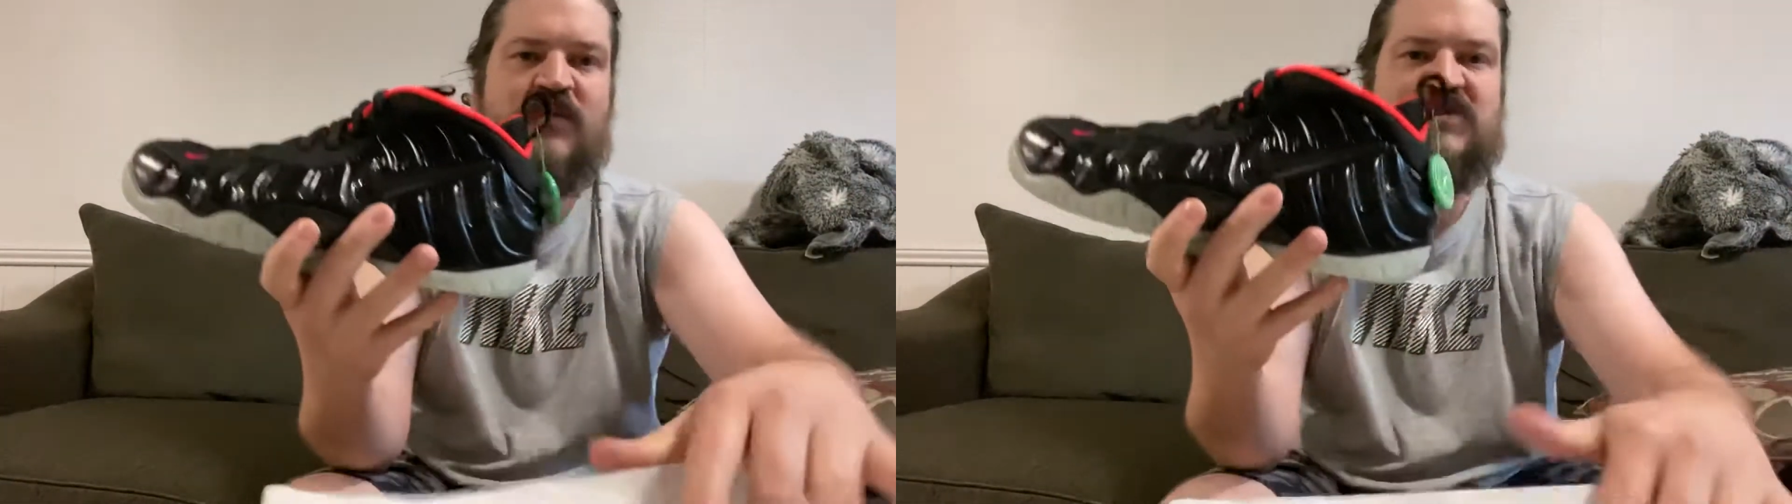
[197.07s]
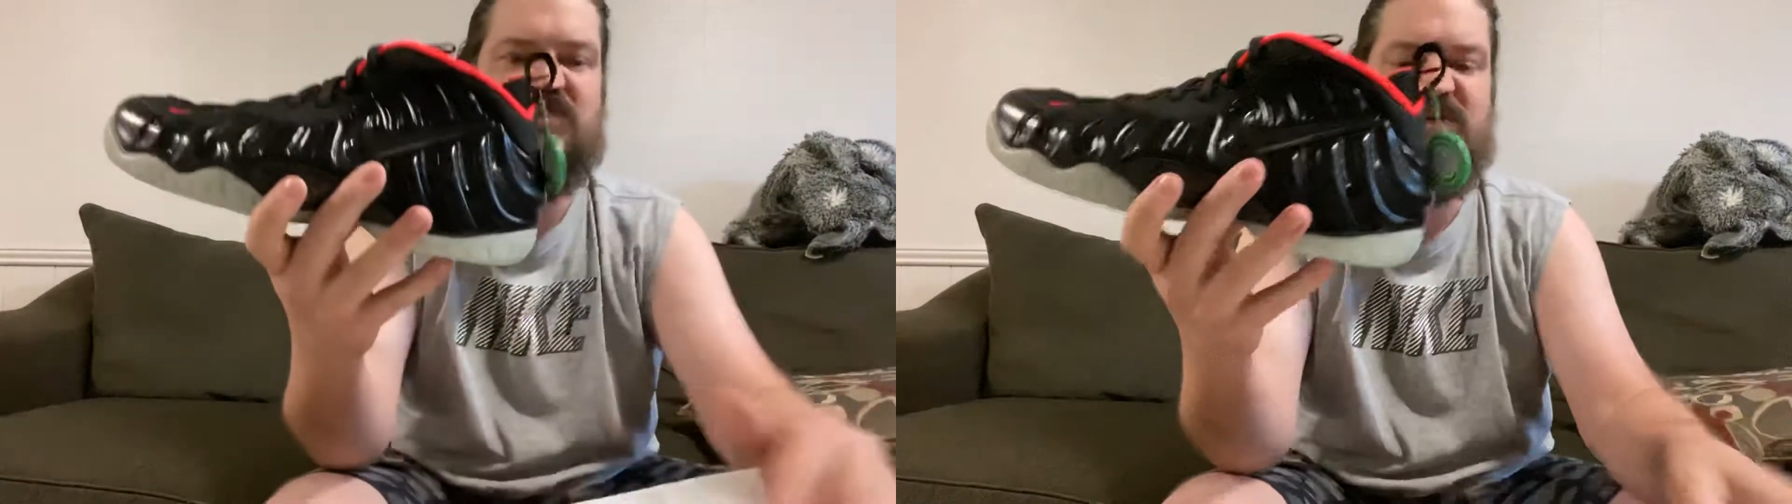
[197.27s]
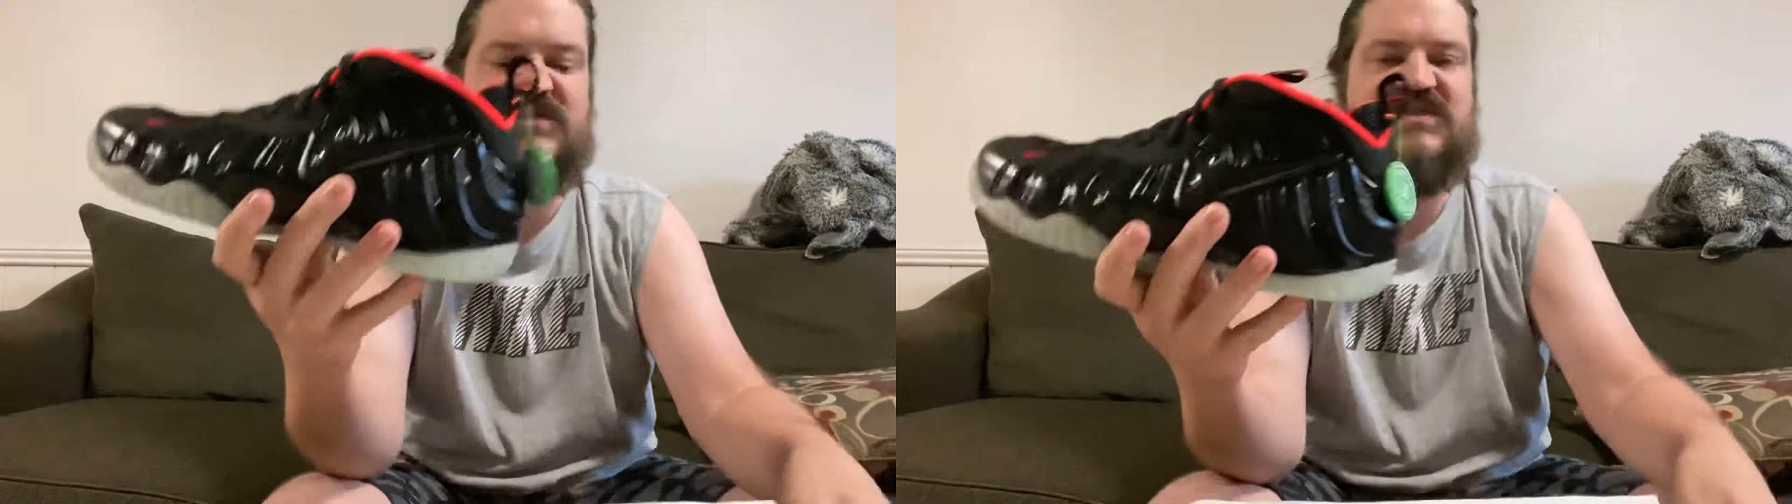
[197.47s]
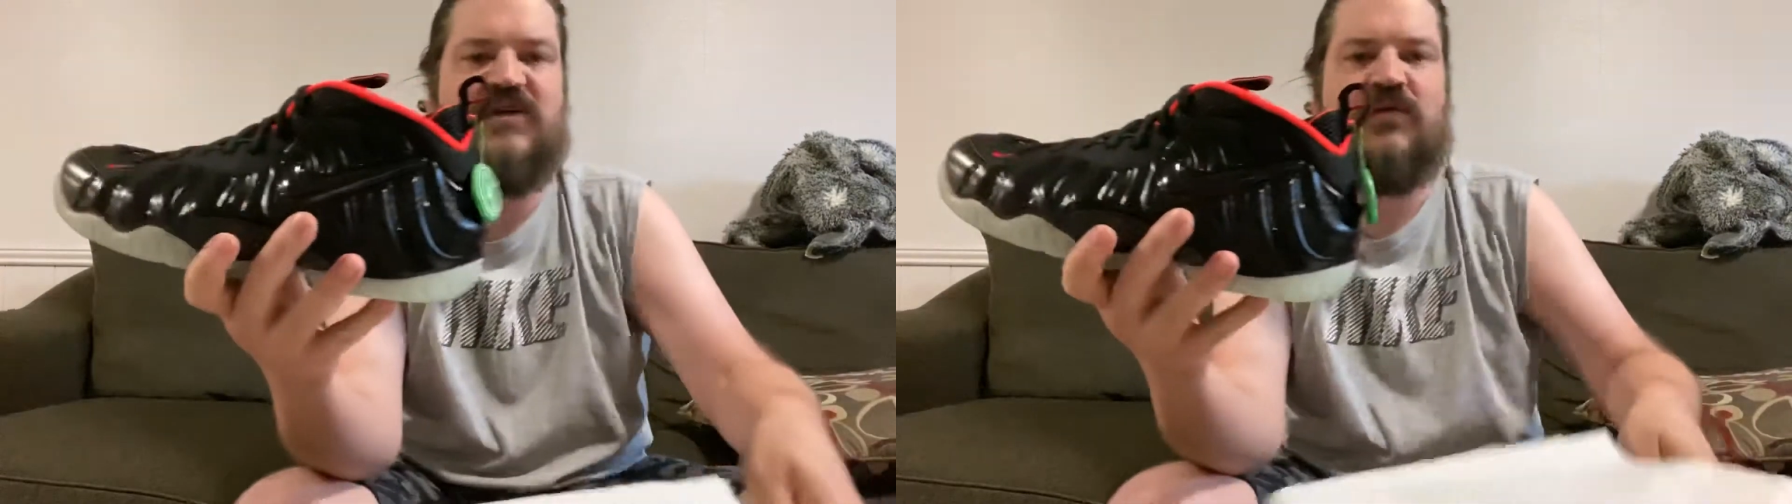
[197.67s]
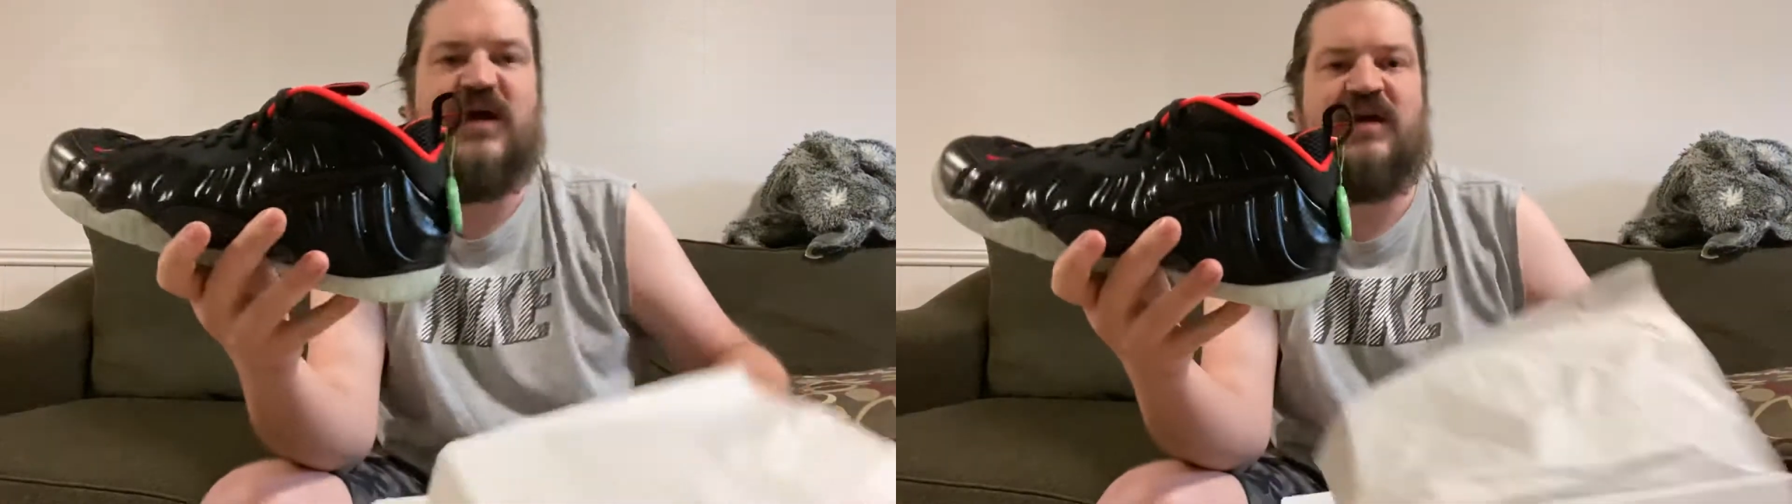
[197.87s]
this is
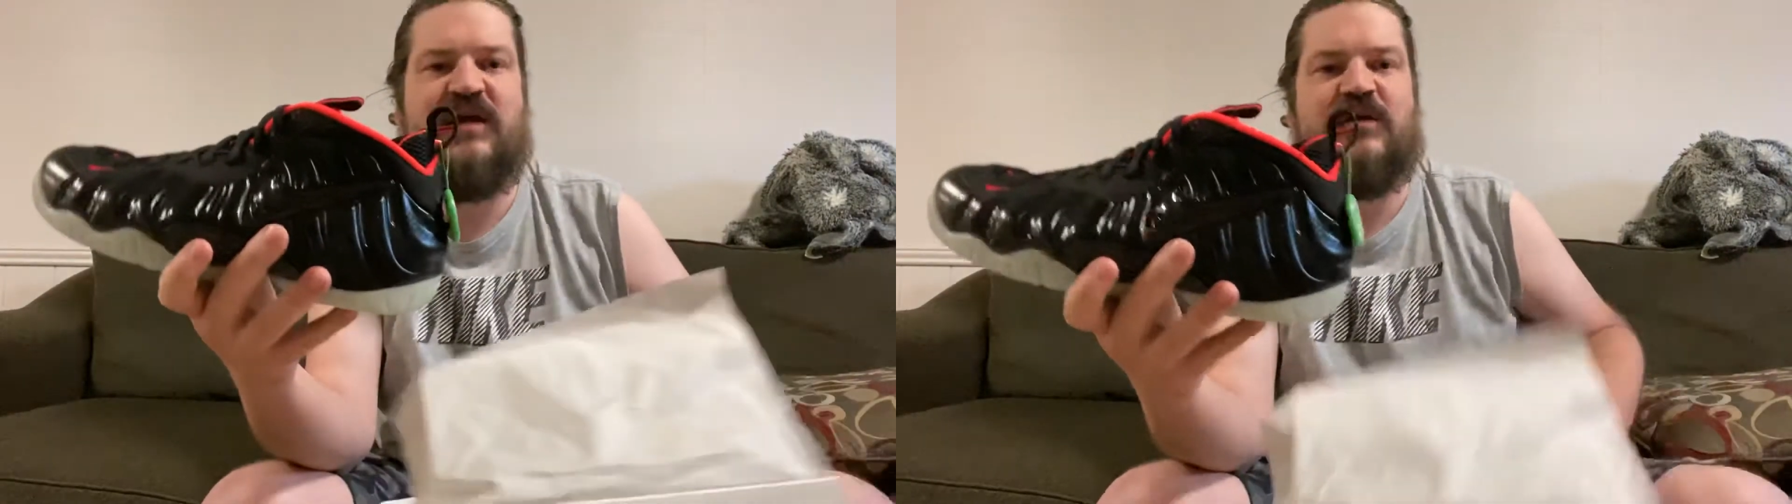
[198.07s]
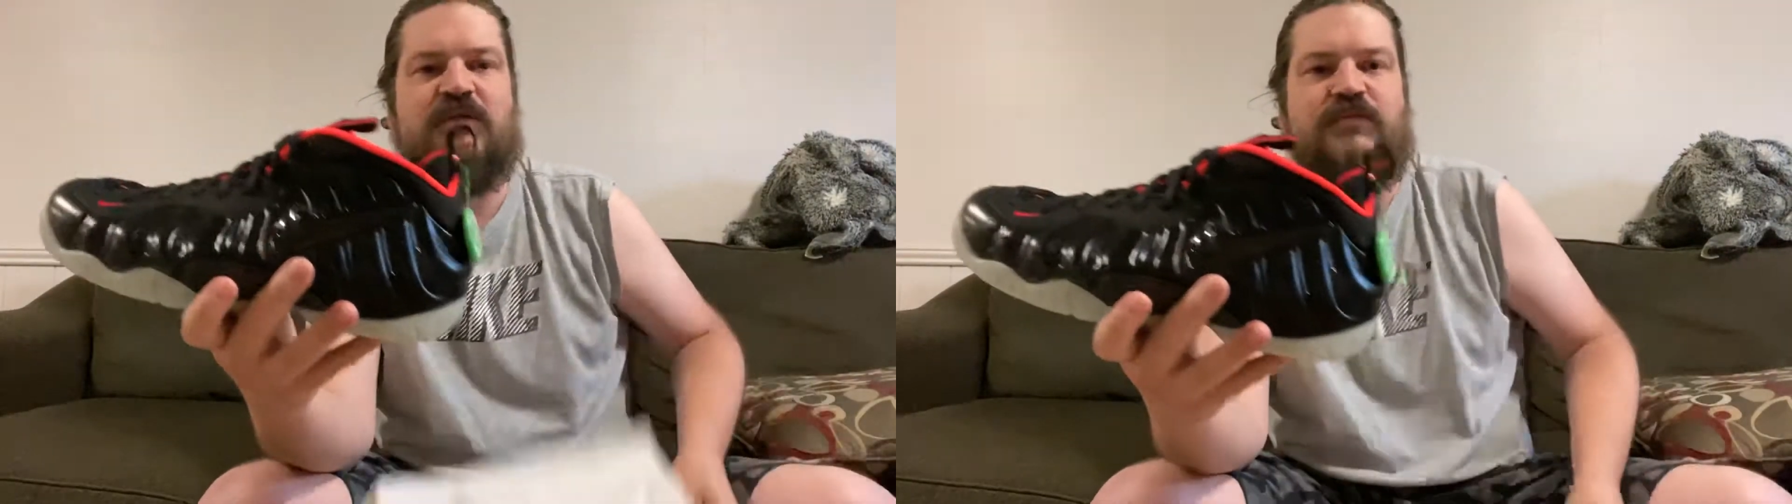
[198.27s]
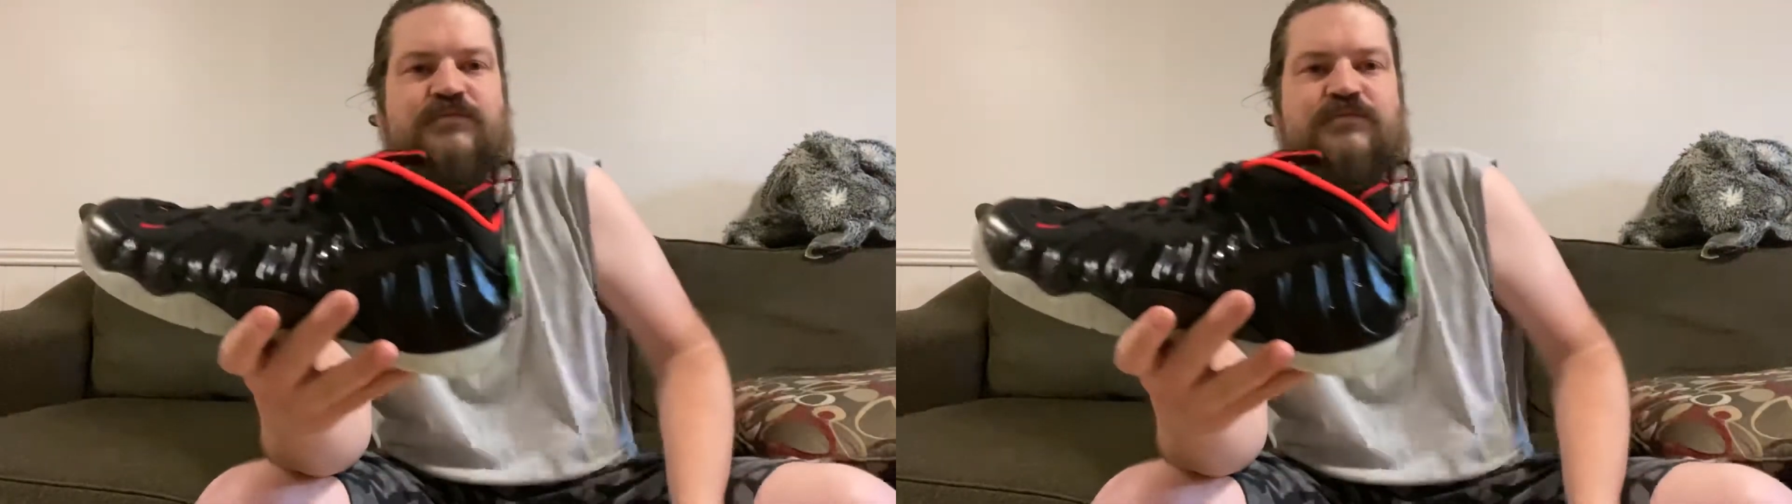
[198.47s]
it right here.